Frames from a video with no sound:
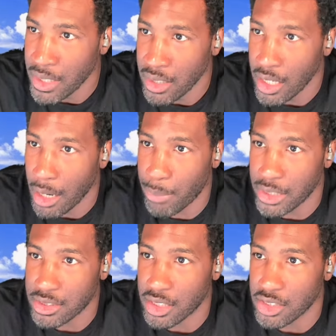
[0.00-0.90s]
I'm
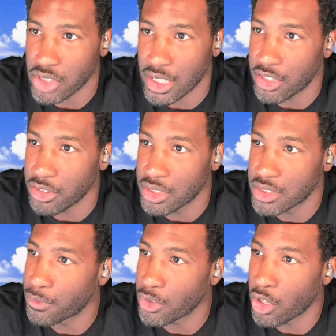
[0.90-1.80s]
basically going to try to do this
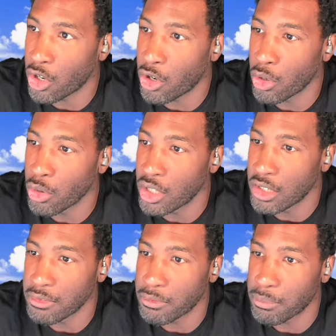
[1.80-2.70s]
for all
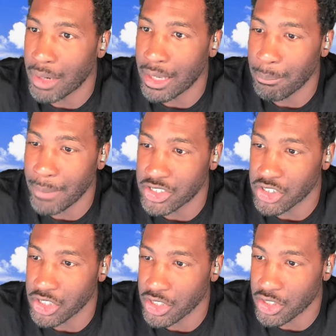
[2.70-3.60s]
of my
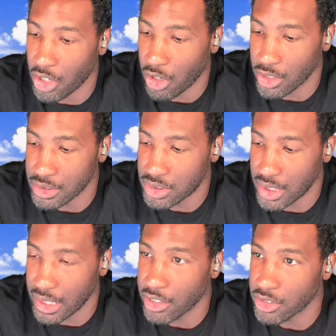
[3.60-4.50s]
major cards
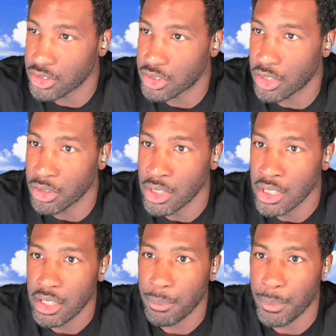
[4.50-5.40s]
here. So
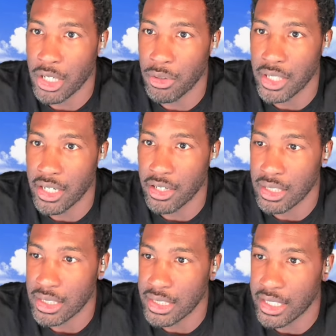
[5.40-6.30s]
I'm gonna go in here and
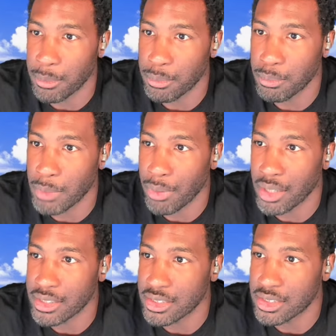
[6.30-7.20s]
clean that up. My
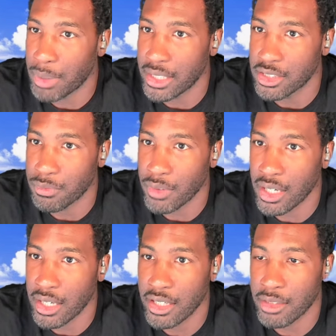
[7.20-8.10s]
projects page is
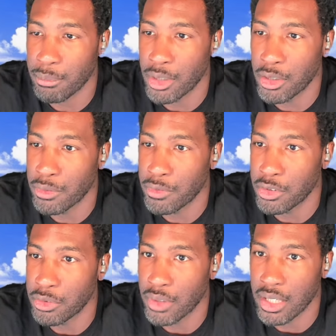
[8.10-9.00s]
fine. My overview
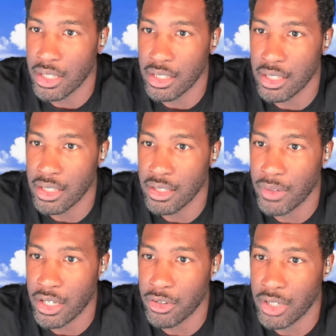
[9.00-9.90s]
is fine. If
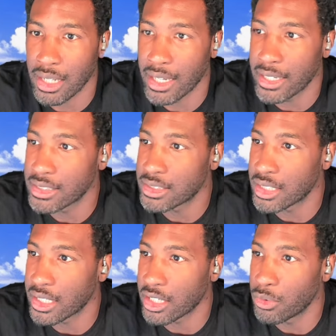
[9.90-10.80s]
I go to clients and
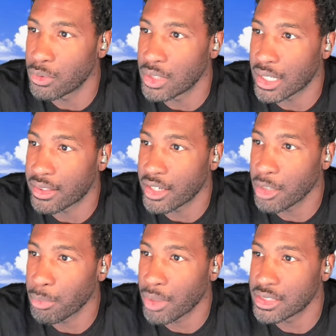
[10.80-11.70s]
I go look at their
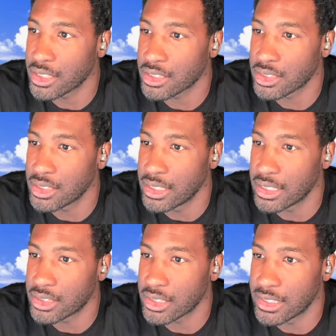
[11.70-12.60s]
projects,
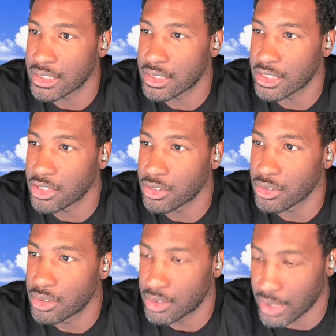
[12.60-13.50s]
it's still
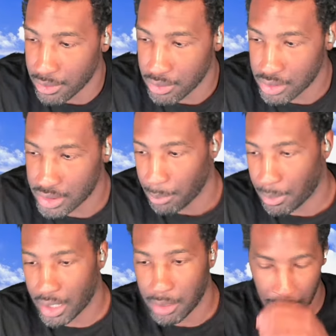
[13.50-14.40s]
that same
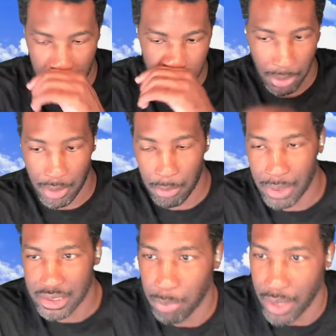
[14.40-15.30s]
kind of match. So I'm gonna
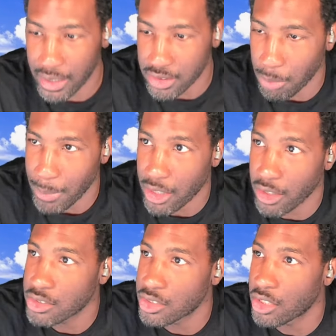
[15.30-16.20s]
basically apply that to all my
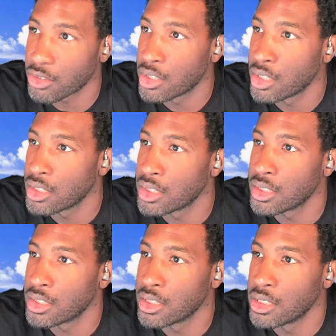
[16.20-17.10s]
cards. So
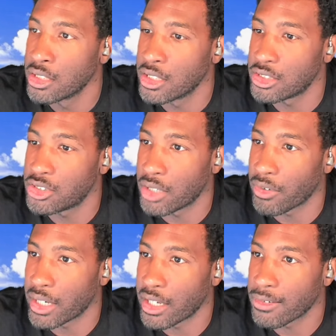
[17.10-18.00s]
let's do that
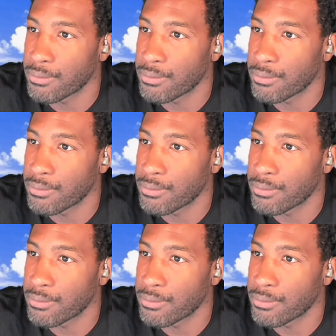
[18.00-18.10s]
right now.